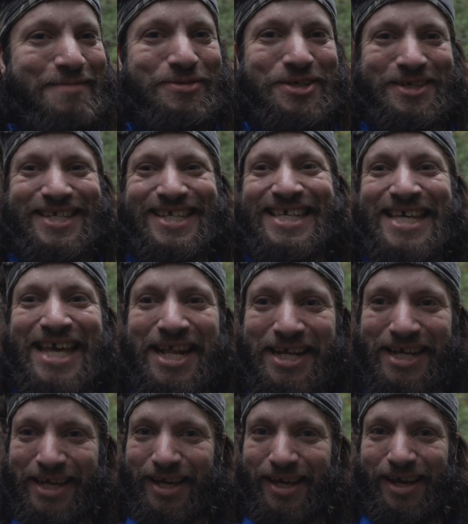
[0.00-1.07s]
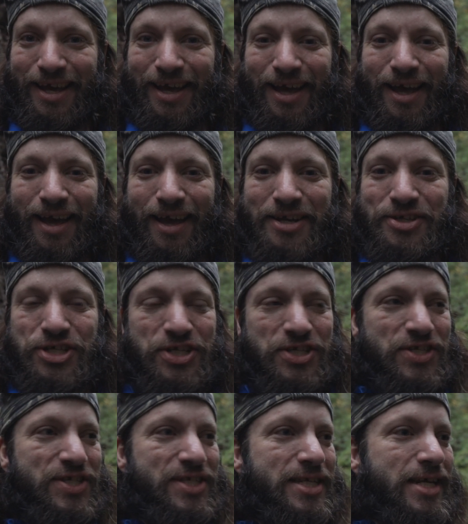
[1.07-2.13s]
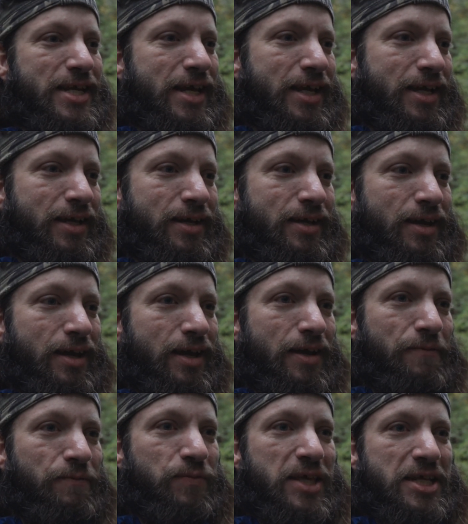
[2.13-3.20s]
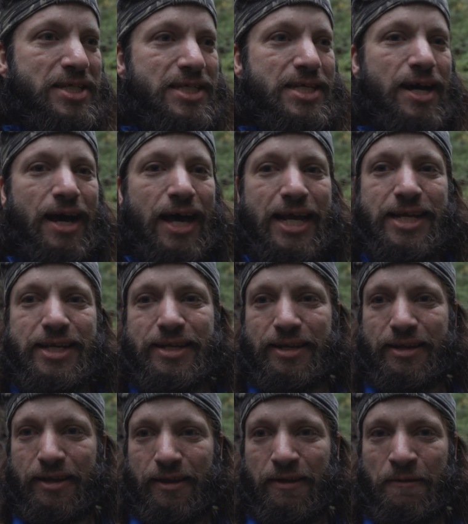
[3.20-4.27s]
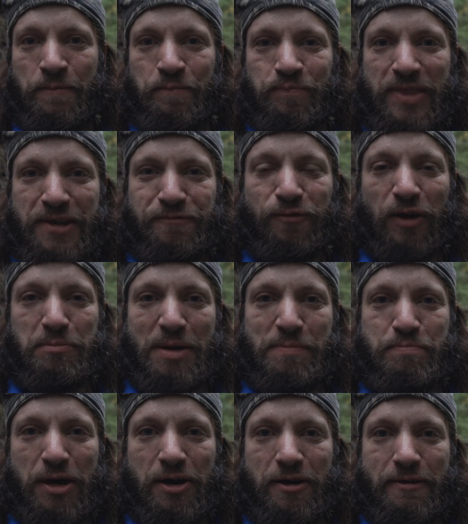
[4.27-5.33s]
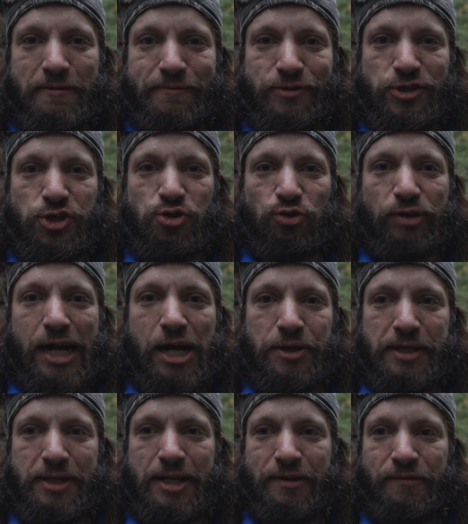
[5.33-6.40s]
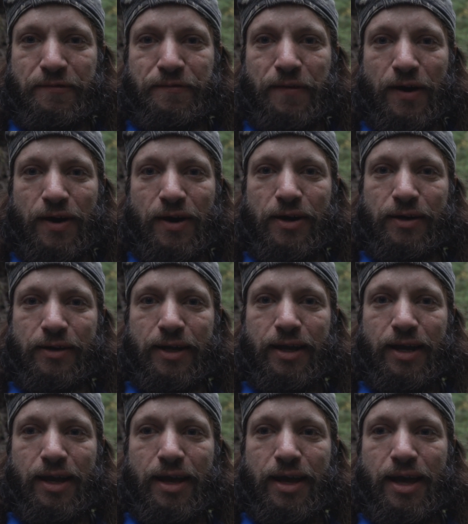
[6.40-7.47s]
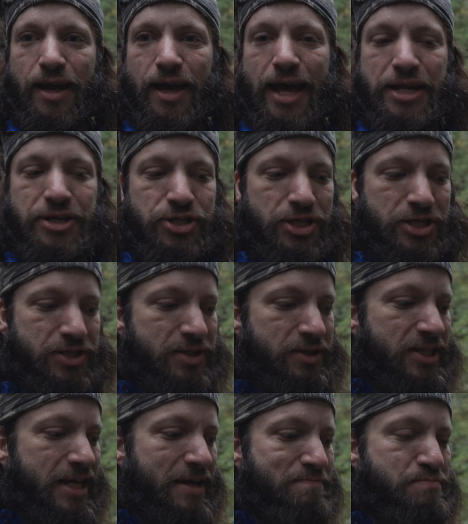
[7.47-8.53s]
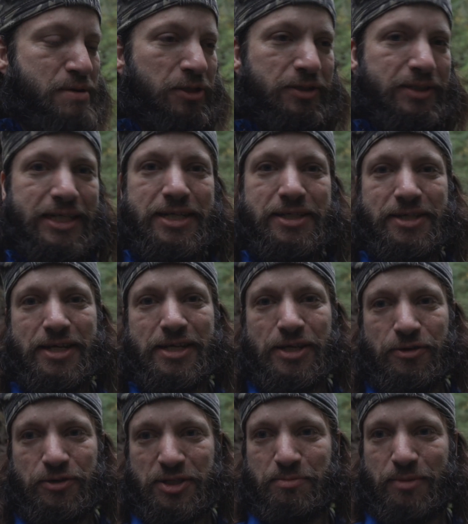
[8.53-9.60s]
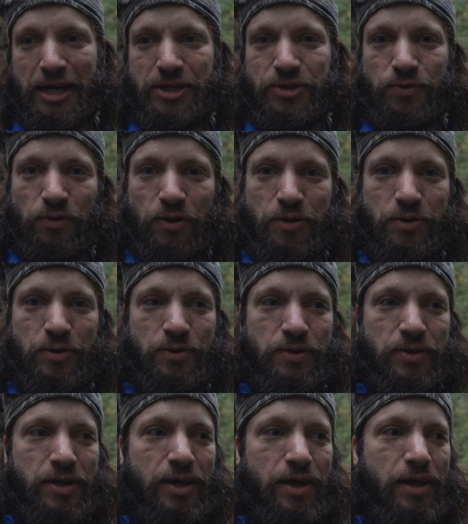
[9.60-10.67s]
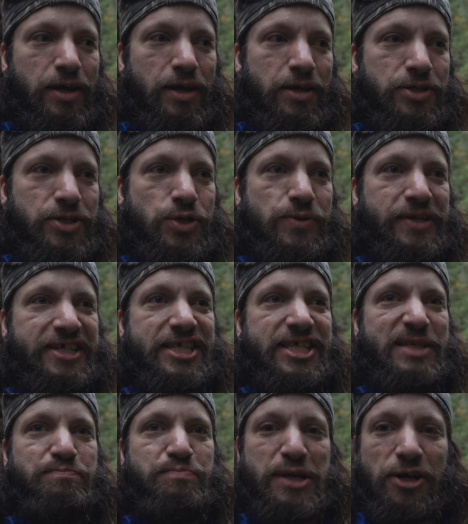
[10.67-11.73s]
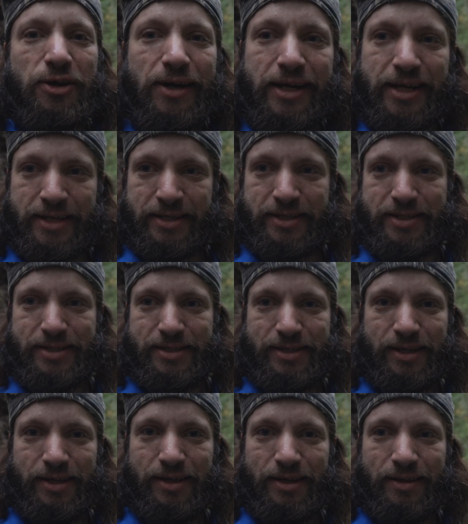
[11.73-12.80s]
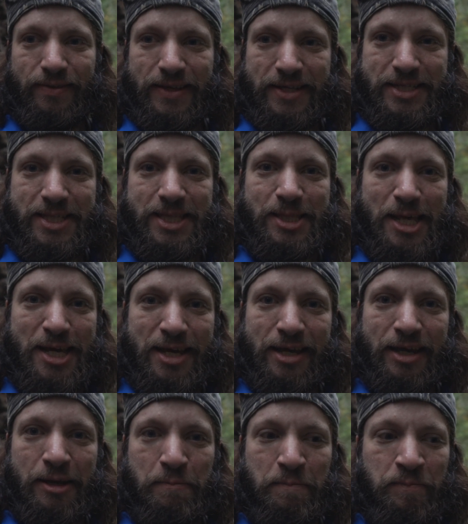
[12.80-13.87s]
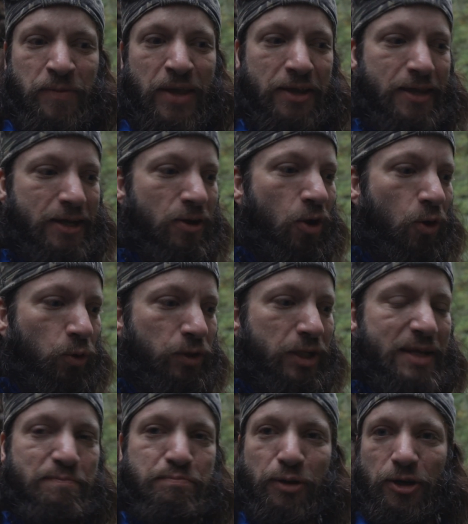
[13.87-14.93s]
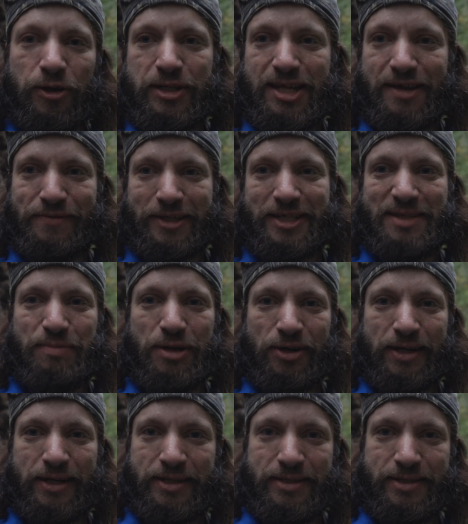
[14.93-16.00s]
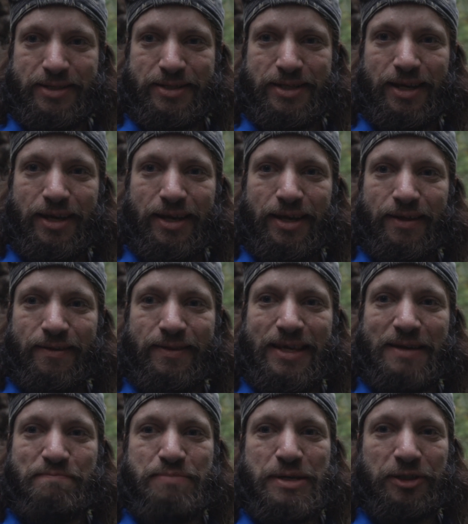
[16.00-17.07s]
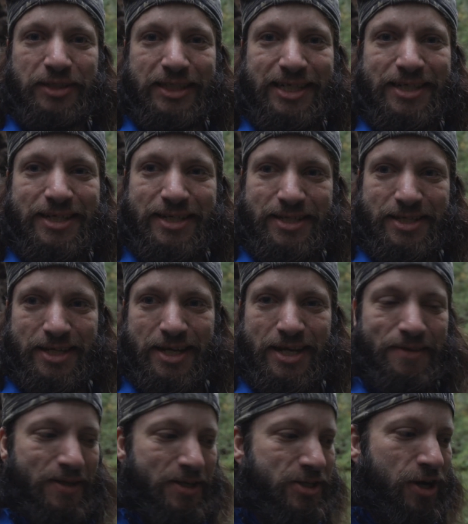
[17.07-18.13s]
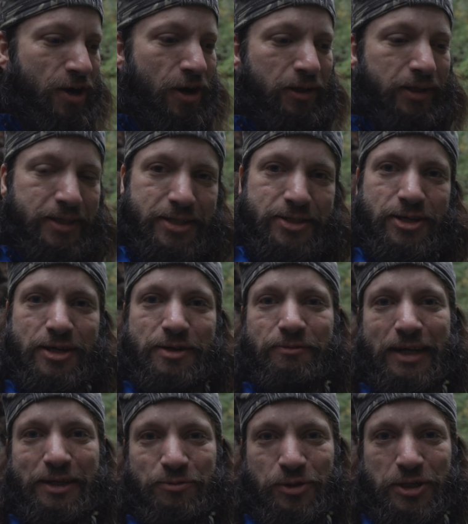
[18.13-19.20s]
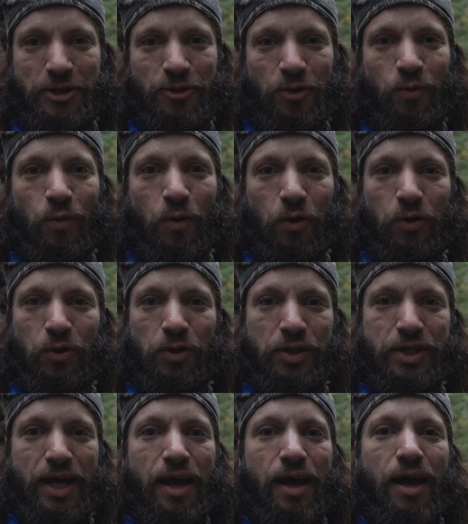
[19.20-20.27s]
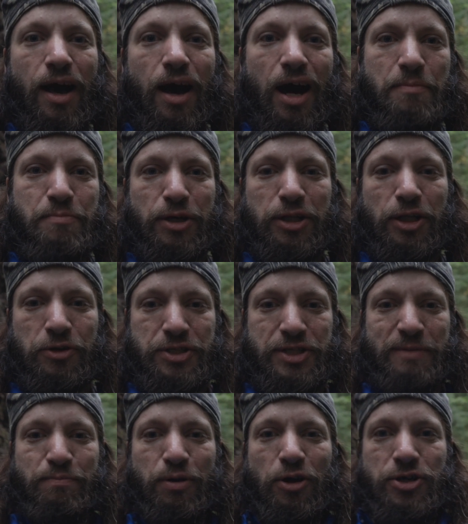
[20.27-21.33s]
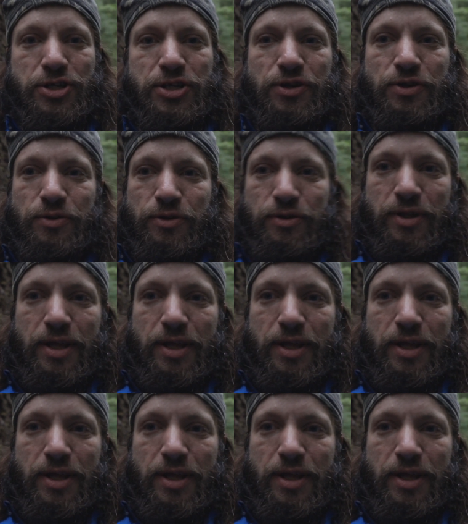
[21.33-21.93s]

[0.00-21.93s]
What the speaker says: just giddy. Just seeing this titan from above, shrouded in fog, and just the ability to use my drone to experience this thing that only birds have experienced. The ability to see the tallest non-redwood in the world up close and personal